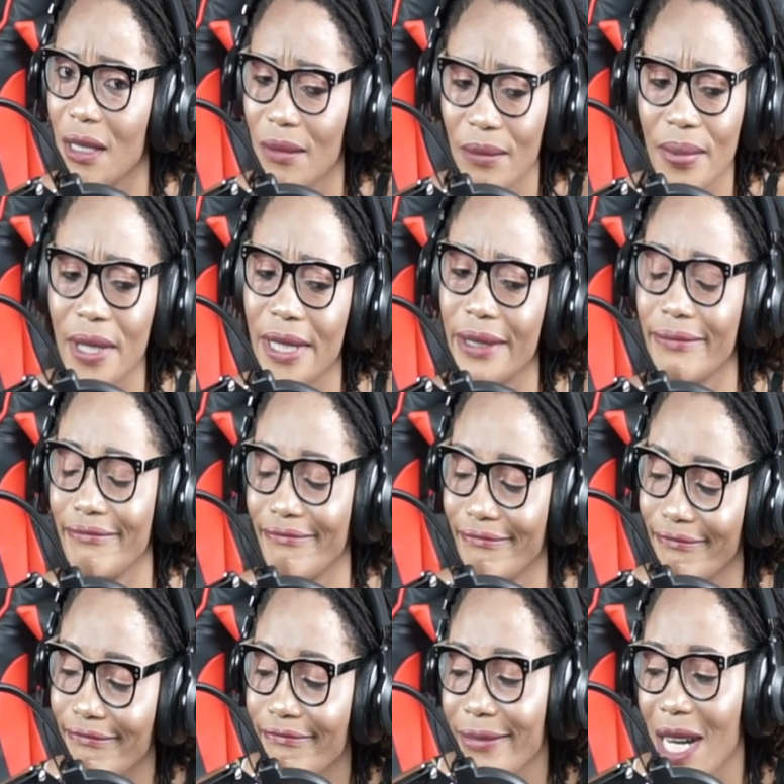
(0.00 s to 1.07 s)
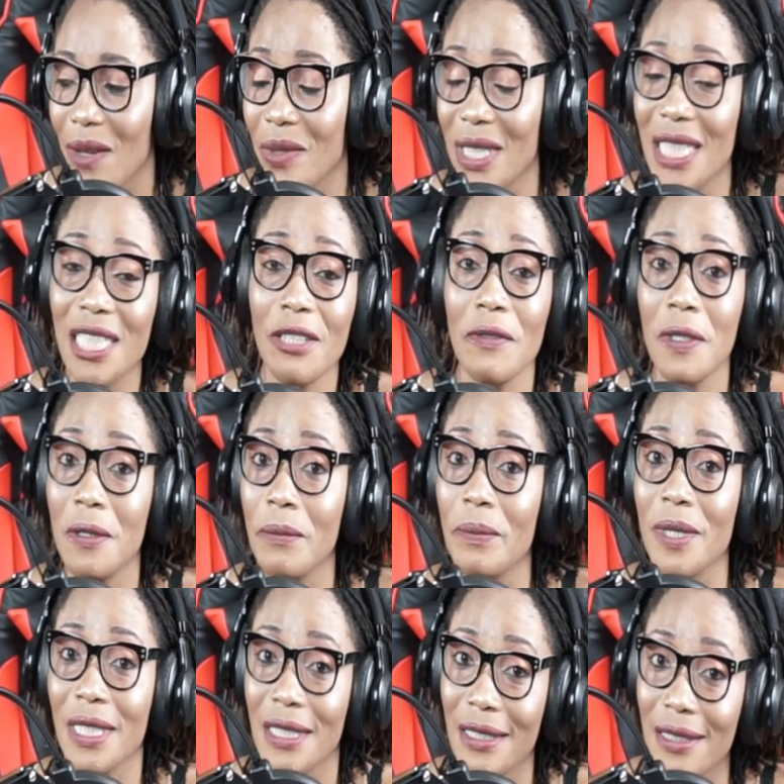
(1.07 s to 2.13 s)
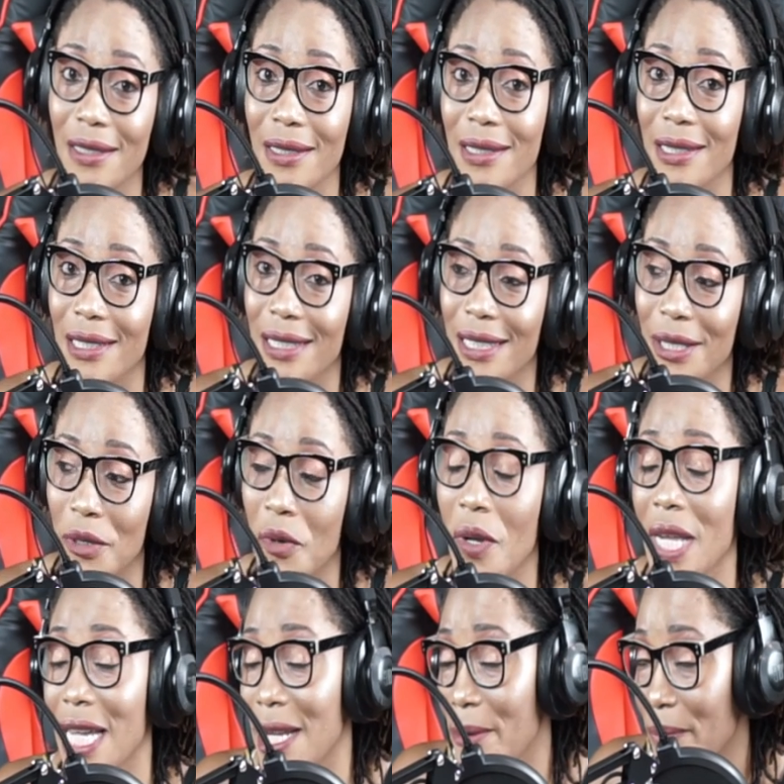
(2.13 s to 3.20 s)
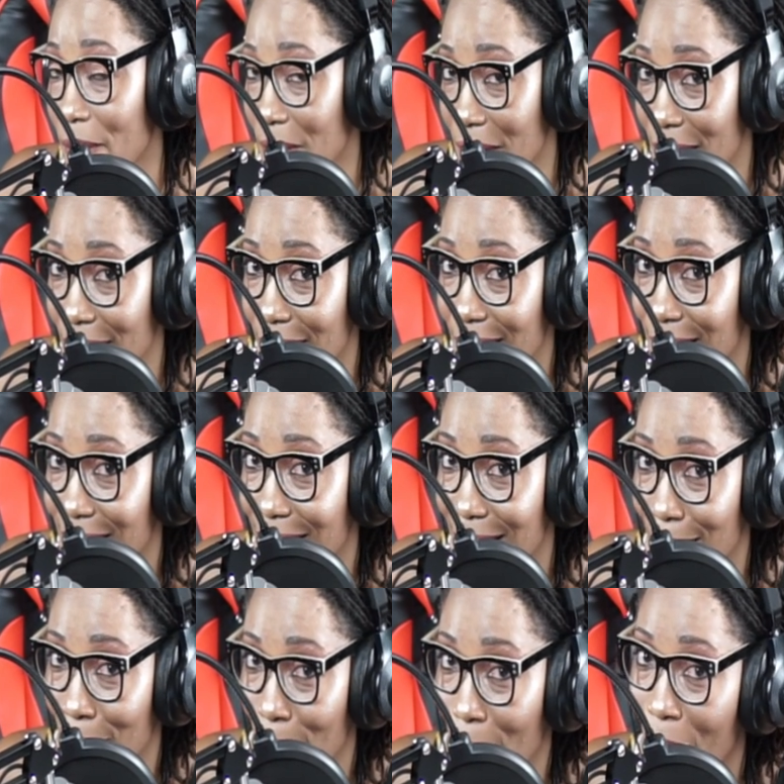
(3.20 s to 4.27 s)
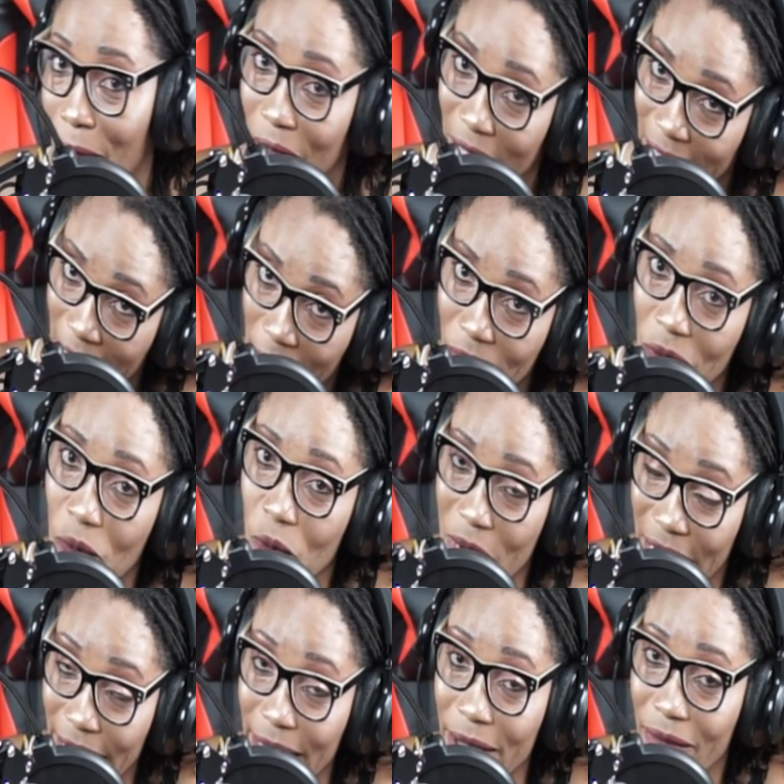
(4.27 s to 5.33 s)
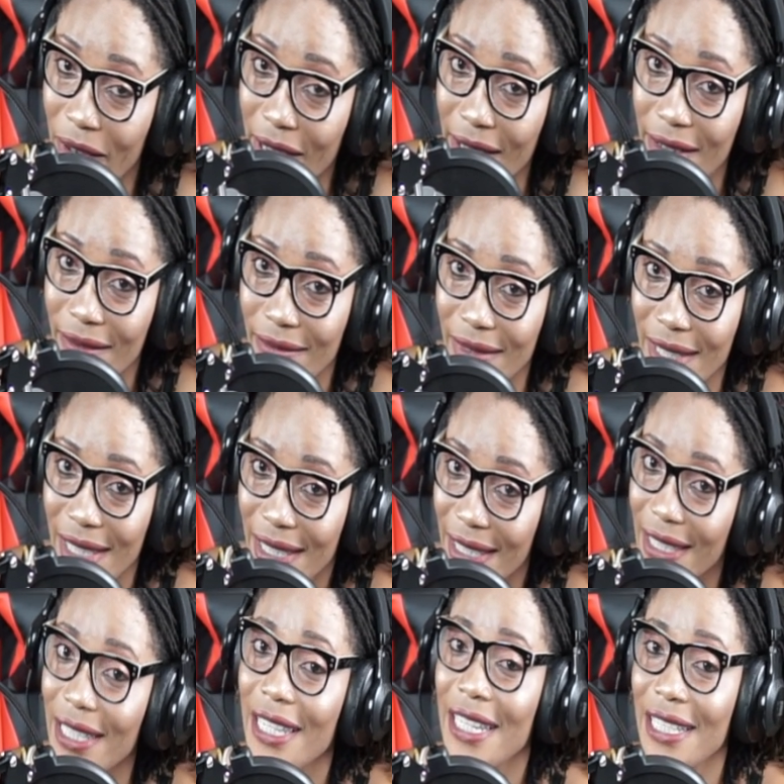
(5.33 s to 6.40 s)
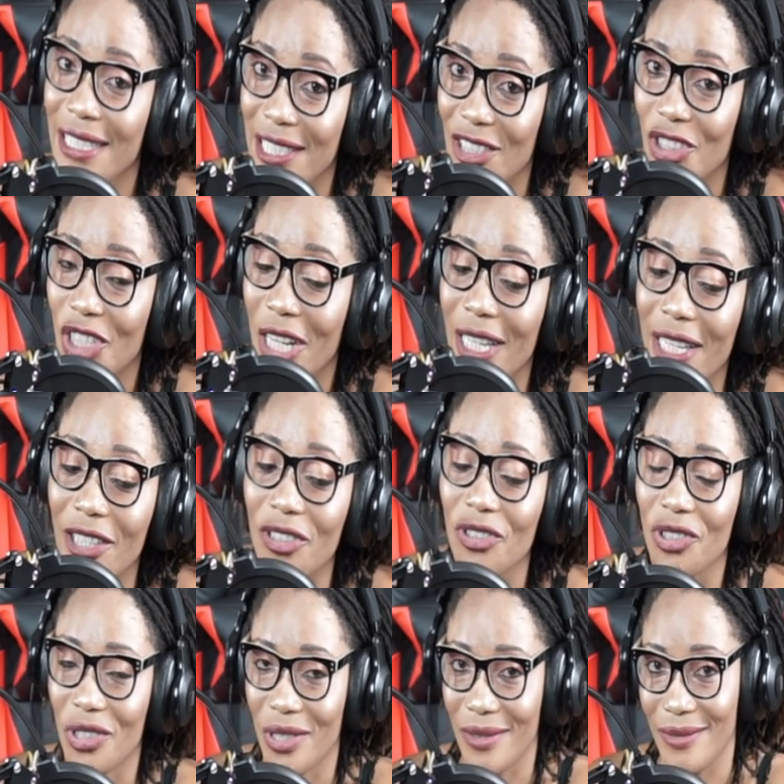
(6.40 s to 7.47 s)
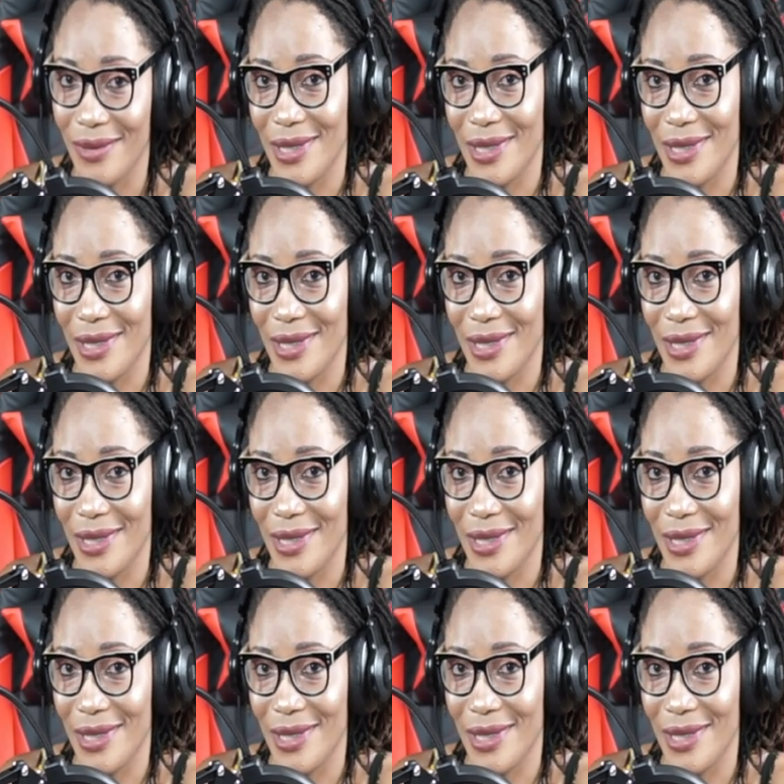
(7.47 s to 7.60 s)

but I would say 70% or 80% of the life we are living, it is a challenge.